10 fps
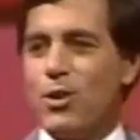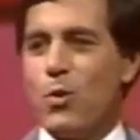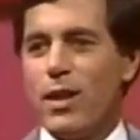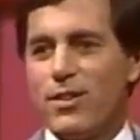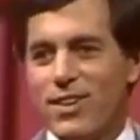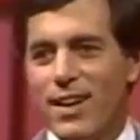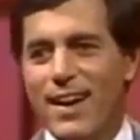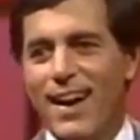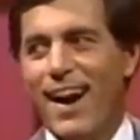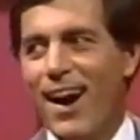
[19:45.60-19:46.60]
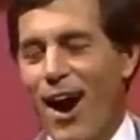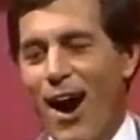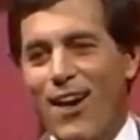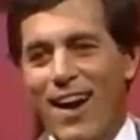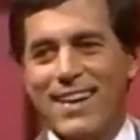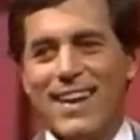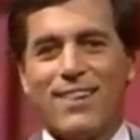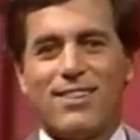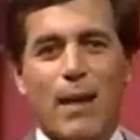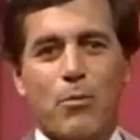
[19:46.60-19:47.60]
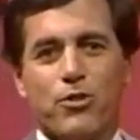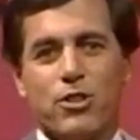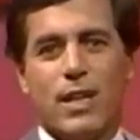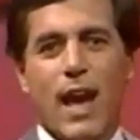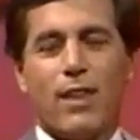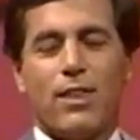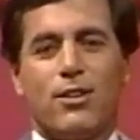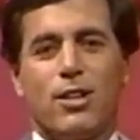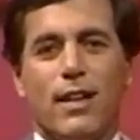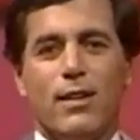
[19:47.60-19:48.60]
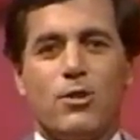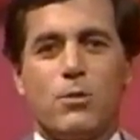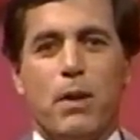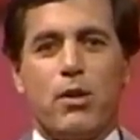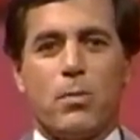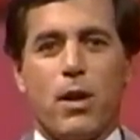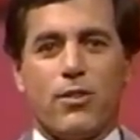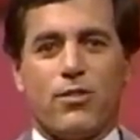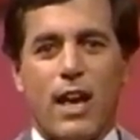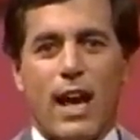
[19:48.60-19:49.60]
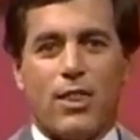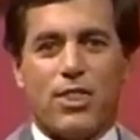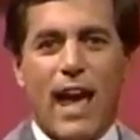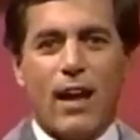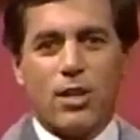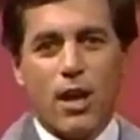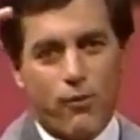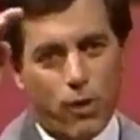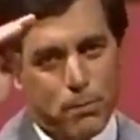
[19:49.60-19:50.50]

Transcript: you with us. Bancroft. All right, next time we'll see Kathy. Until then, this is Peter Tomarken saying thanks for